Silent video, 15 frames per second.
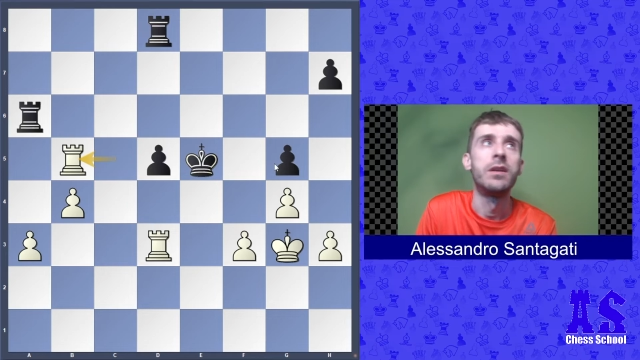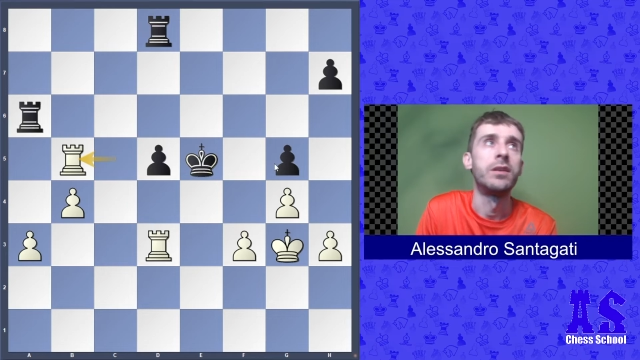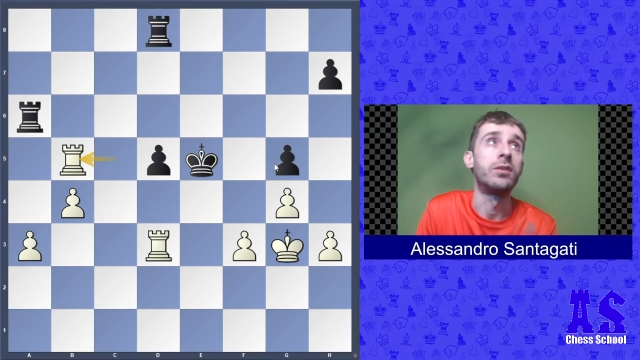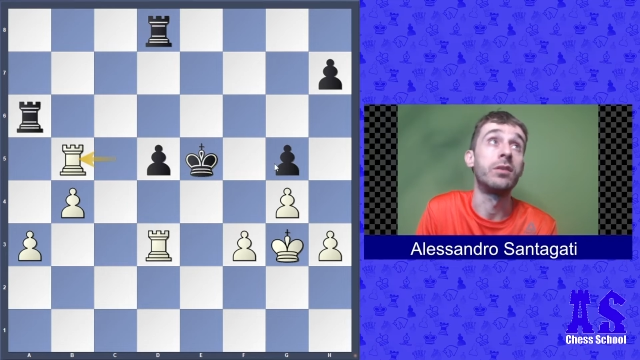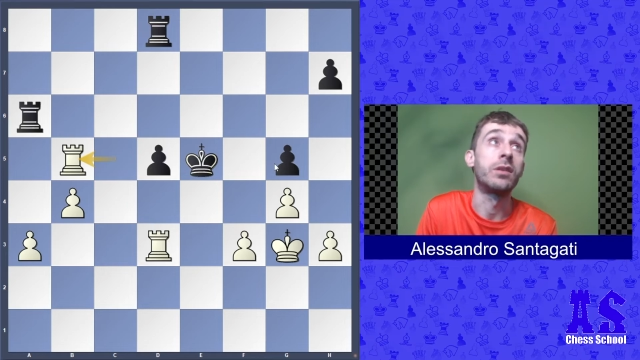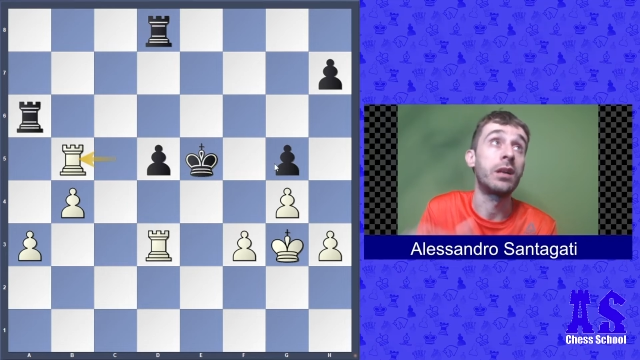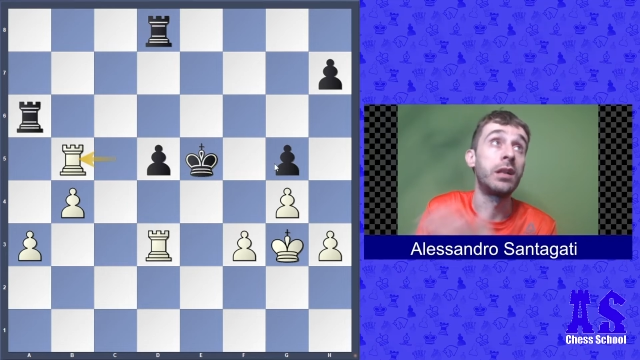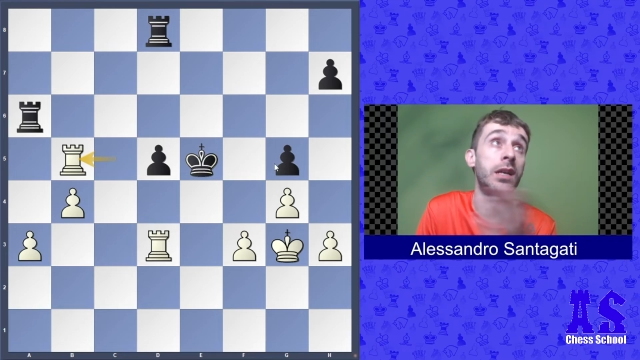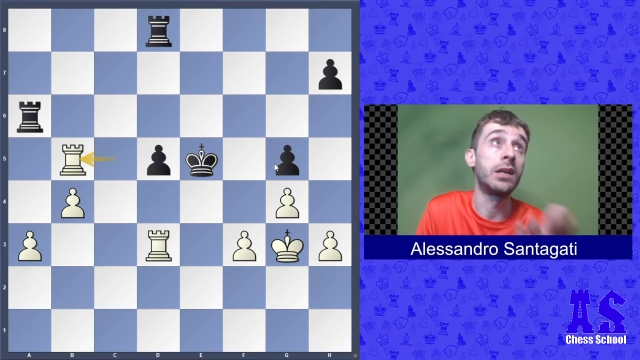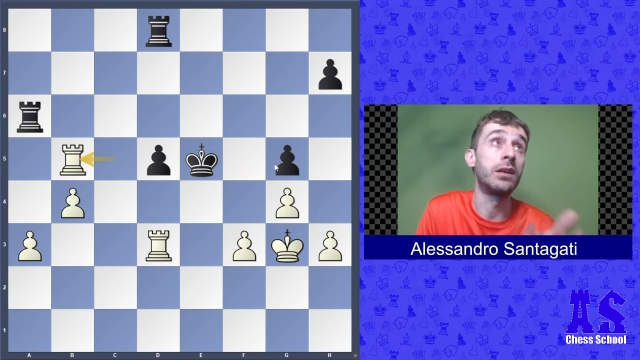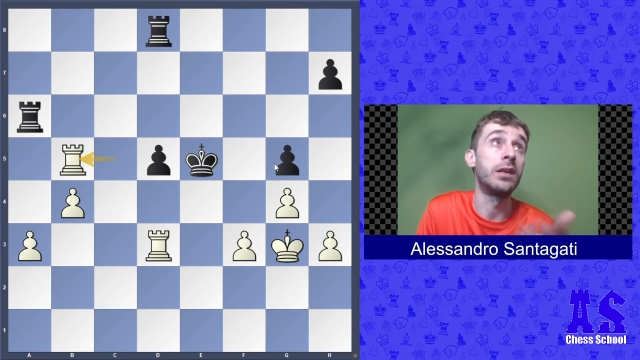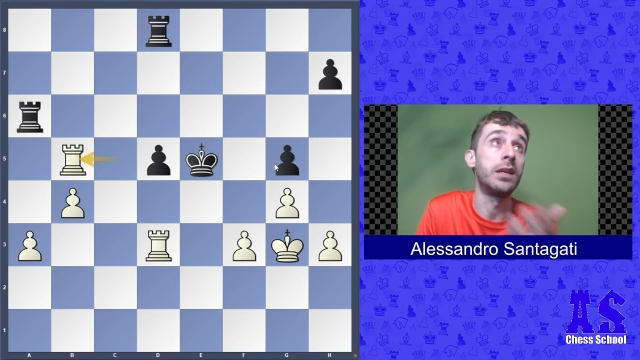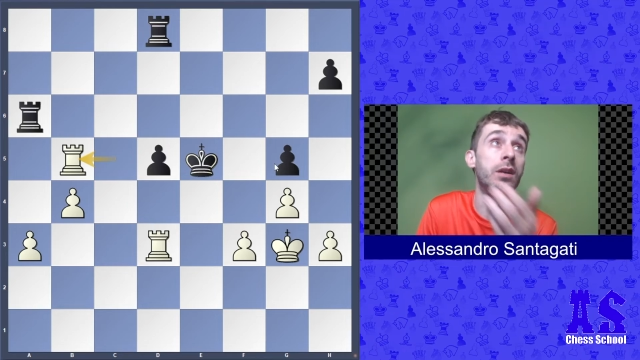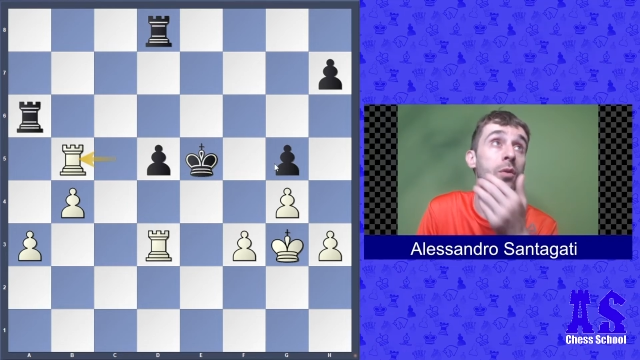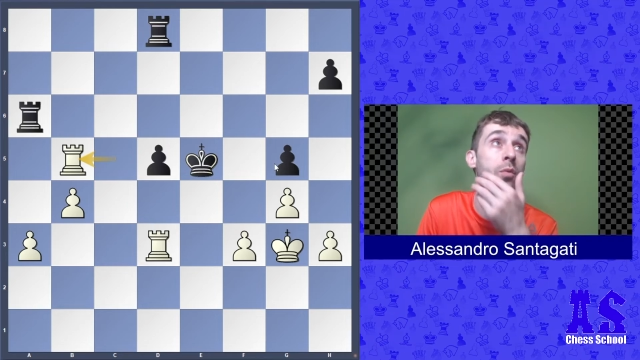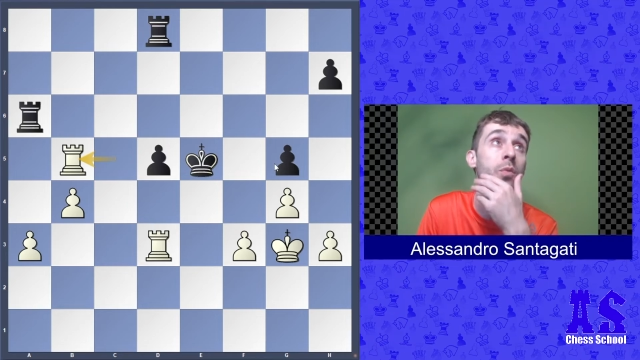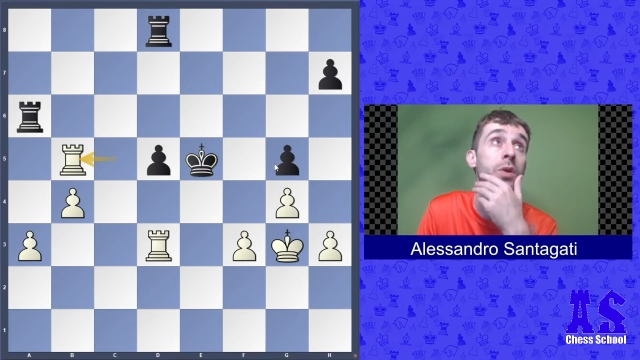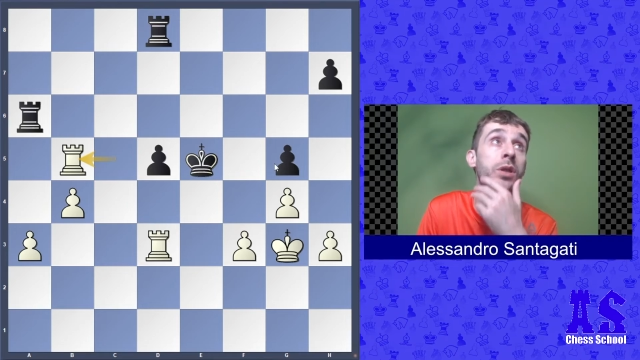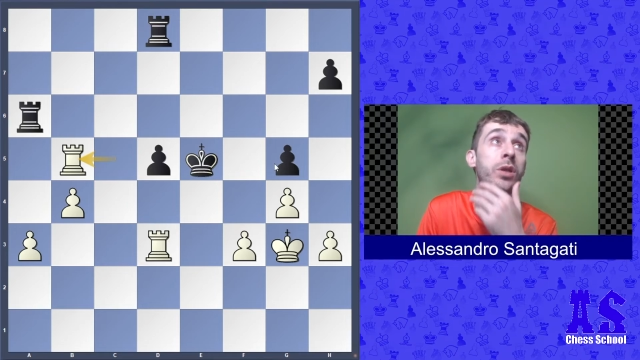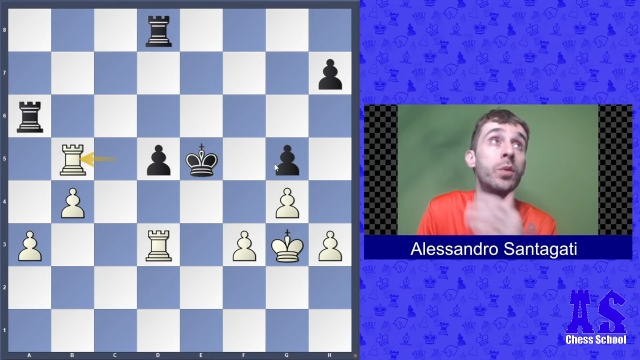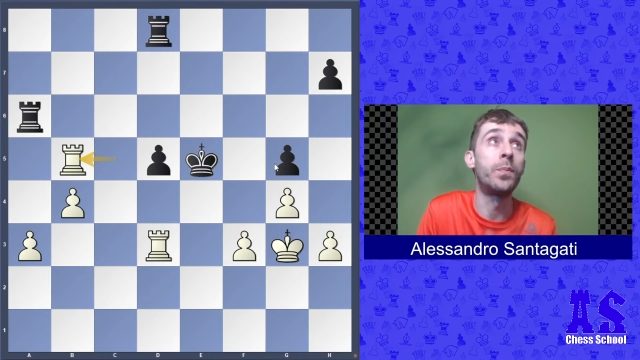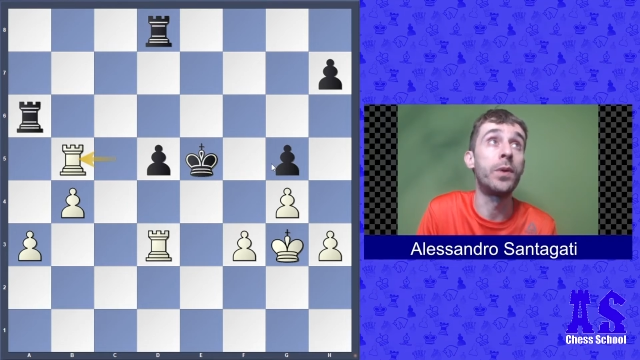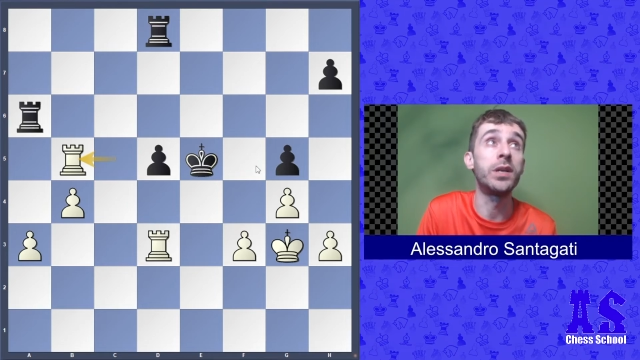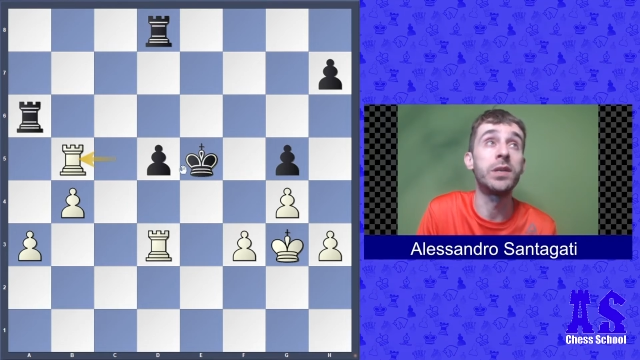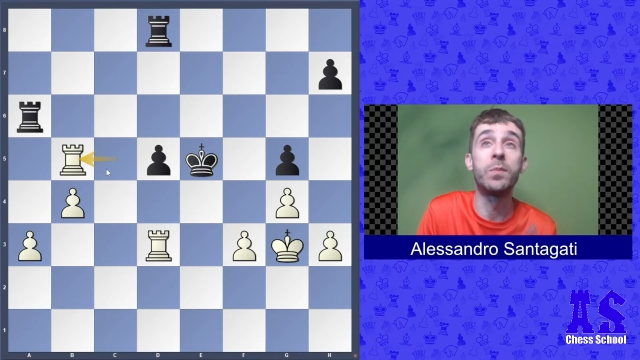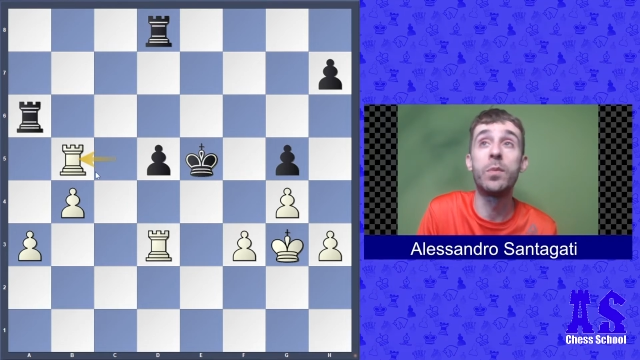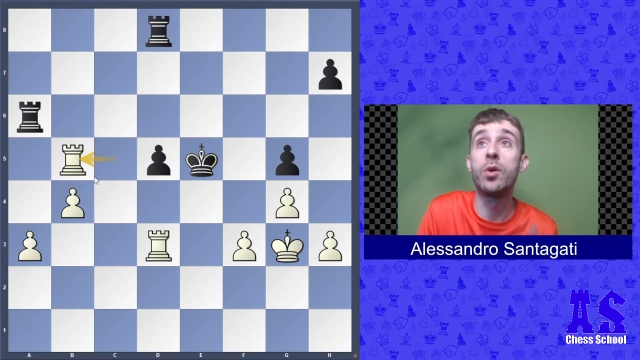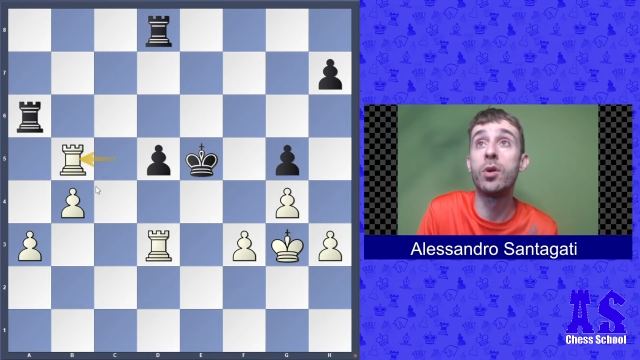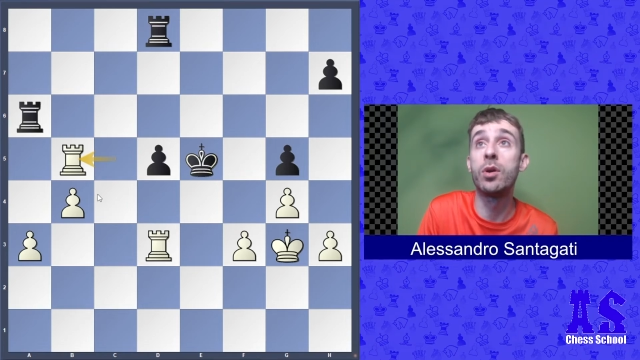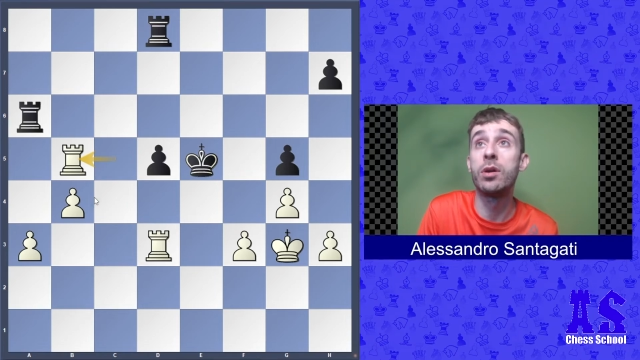So clearly, with 2 pawns
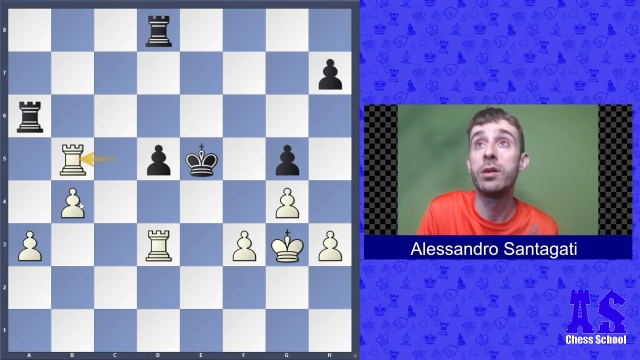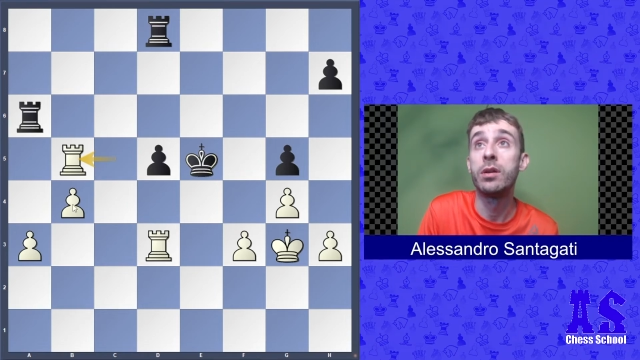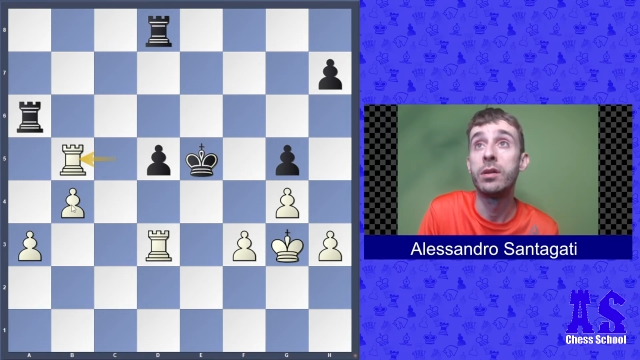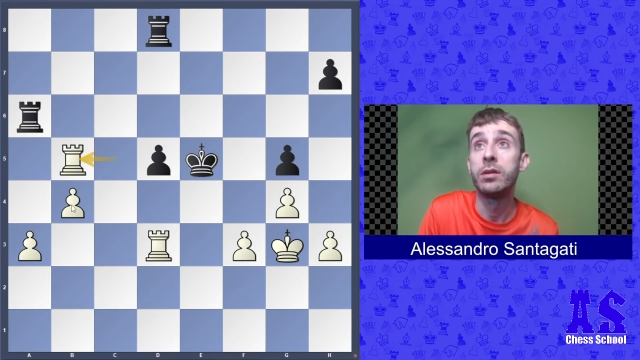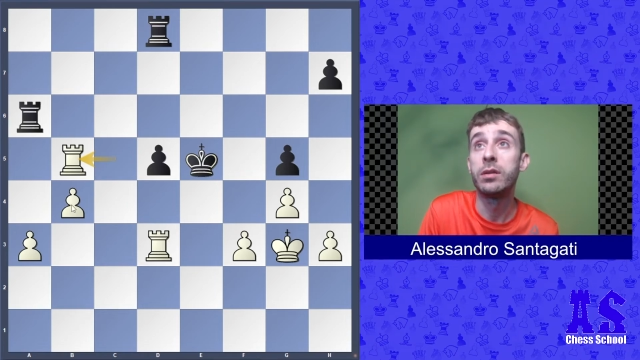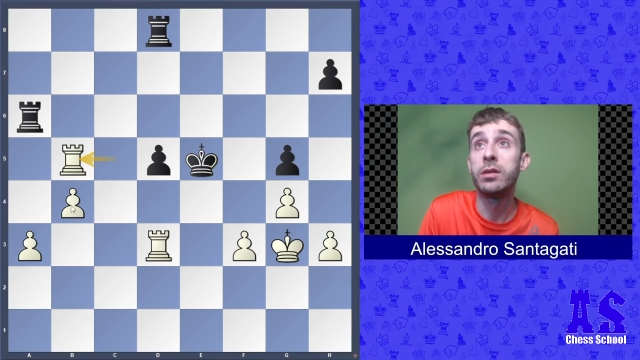more,